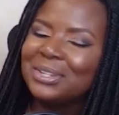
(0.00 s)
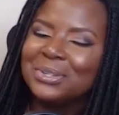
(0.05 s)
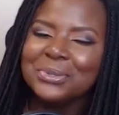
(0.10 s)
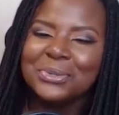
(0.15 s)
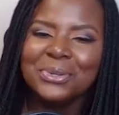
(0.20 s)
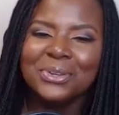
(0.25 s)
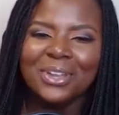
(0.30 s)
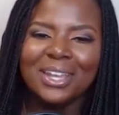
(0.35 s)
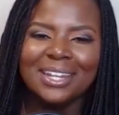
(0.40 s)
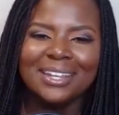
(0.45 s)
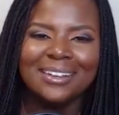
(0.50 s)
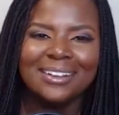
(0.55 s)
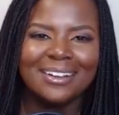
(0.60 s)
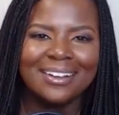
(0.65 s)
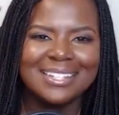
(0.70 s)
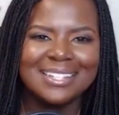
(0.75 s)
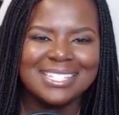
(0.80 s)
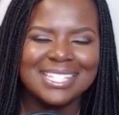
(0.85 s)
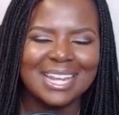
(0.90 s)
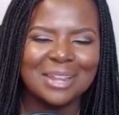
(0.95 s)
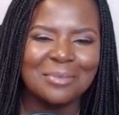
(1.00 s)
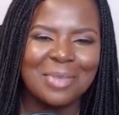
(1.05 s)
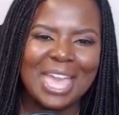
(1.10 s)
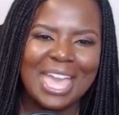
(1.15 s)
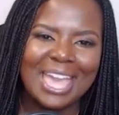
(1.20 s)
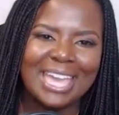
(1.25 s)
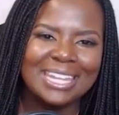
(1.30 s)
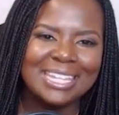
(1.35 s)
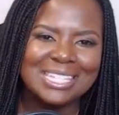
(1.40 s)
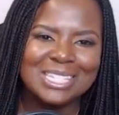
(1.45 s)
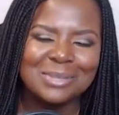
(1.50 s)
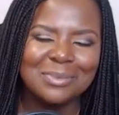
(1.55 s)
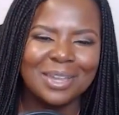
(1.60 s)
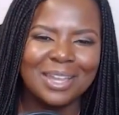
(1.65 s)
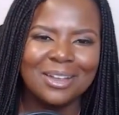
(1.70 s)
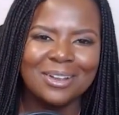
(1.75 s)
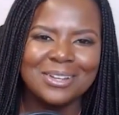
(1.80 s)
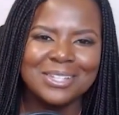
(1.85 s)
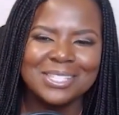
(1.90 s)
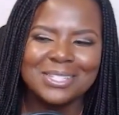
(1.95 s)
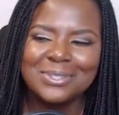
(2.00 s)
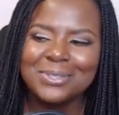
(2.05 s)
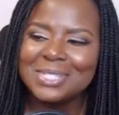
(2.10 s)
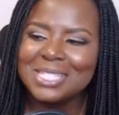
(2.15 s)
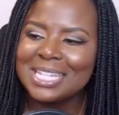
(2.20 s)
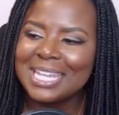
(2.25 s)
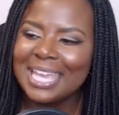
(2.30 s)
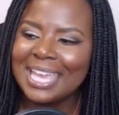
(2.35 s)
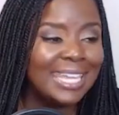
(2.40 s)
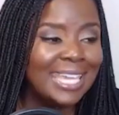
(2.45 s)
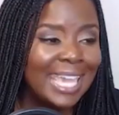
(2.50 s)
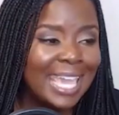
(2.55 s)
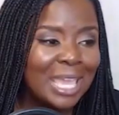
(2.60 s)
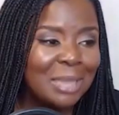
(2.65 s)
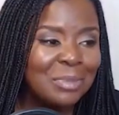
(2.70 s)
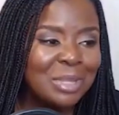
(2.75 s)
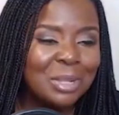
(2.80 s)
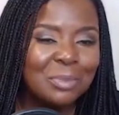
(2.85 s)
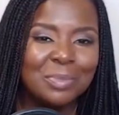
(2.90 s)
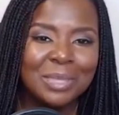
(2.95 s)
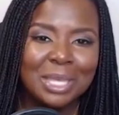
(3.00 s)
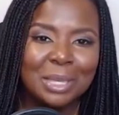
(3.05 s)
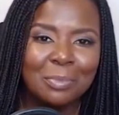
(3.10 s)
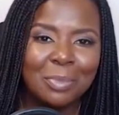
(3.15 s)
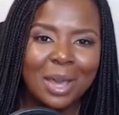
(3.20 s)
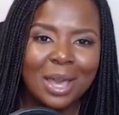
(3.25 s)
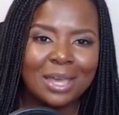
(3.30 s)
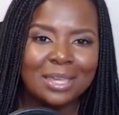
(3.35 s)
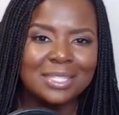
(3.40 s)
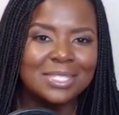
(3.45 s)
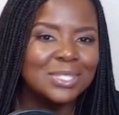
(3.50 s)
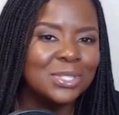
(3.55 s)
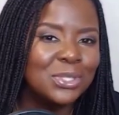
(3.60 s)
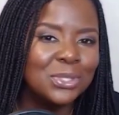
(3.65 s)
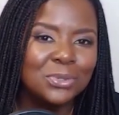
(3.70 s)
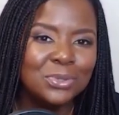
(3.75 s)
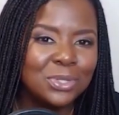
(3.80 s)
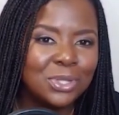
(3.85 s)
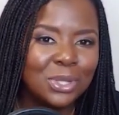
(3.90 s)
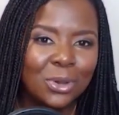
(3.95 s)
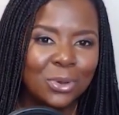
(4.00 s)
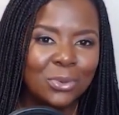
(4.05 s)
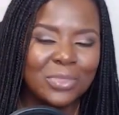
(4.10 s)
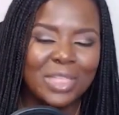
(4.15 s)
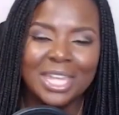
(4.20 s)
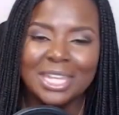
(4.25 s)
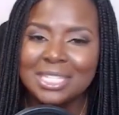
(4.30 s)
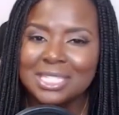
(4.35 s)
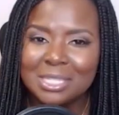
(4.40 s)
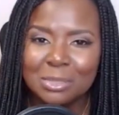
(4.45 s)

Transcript: new credit cards that I'm adding to my arsenal today. It came in a big box, so you know that it's